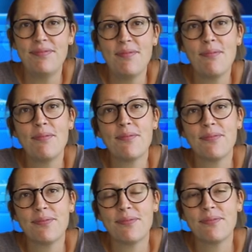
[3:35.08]

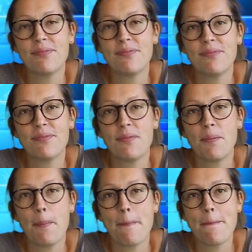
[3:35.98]

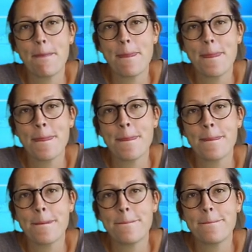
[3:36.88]

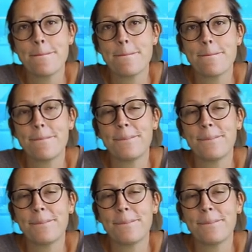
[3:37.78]
[no speech]